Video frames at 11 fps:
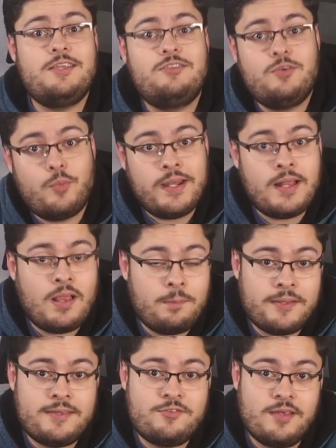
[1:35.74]
easy way to help
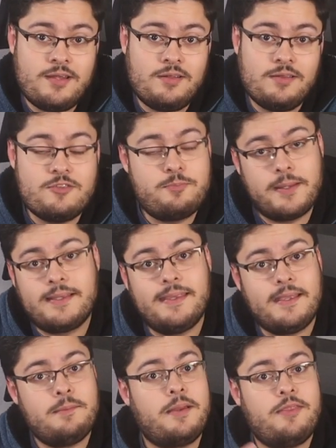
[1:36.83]
out the channel is by
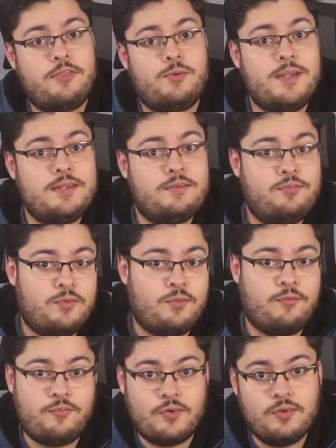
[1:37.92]
clicking my 3 different
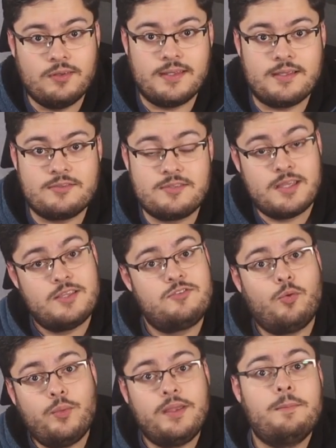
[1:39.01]
referral links
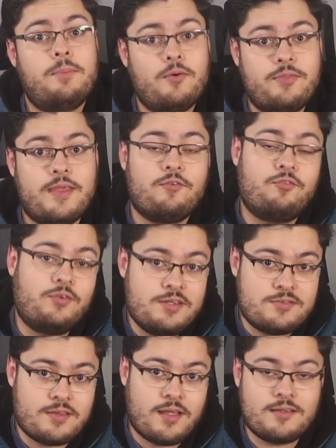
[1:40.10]
so we can both get free
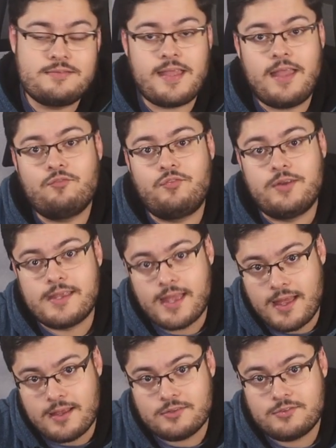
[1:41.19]
stocks and free
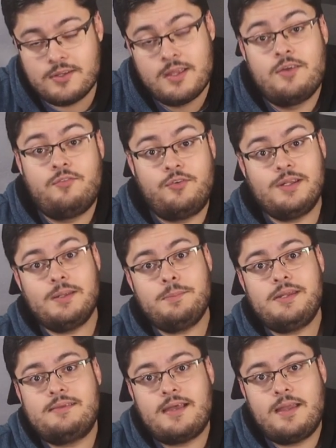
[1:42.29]
cash. For a
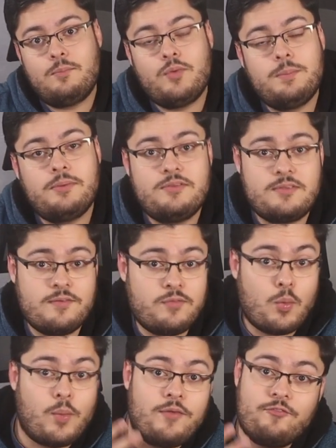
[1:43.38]
limited time, Webull is giving
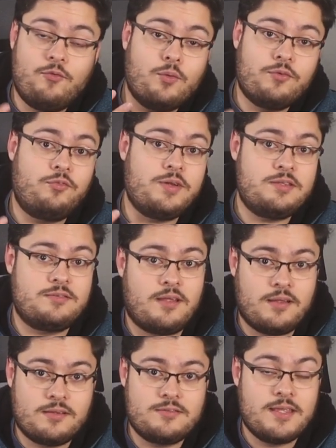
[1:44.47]
away 4 free
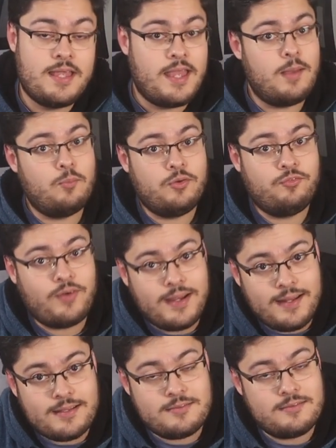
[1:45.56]
stocks, and One
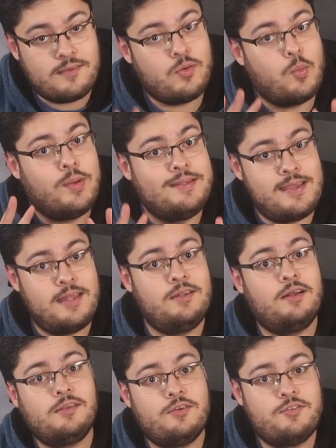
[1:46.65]
Finance is giving away
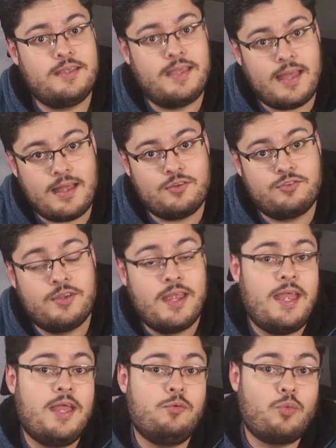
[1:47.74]
$10 in cash,
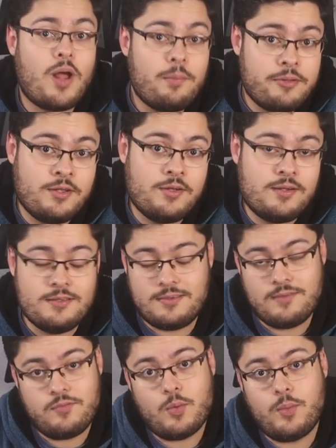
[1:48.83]
and Robinhood is
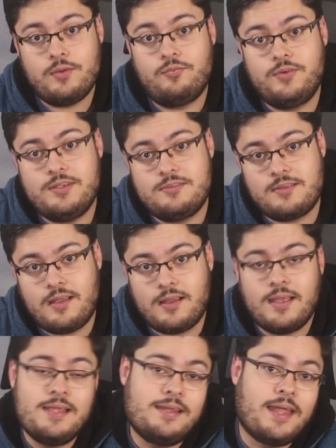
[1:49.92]
giving away a free
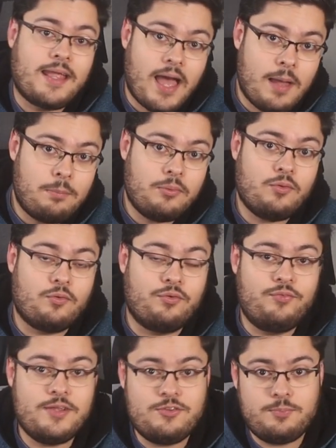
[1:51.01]
stock like Apple or
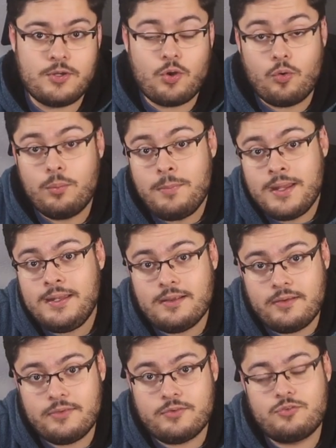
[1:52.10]
Facebook or many
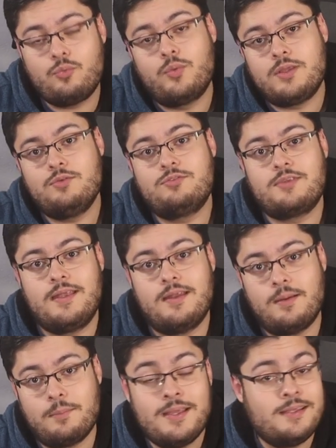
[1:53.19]
others when you sign
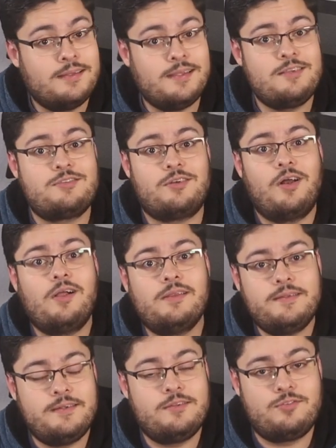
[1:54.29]
up. Links are all
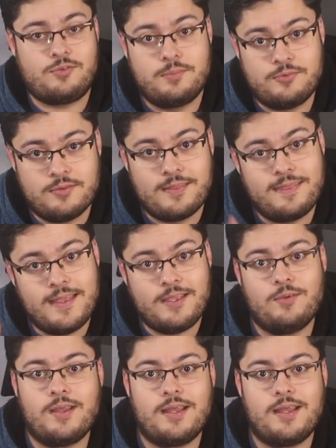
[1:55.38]
in the description. Thank you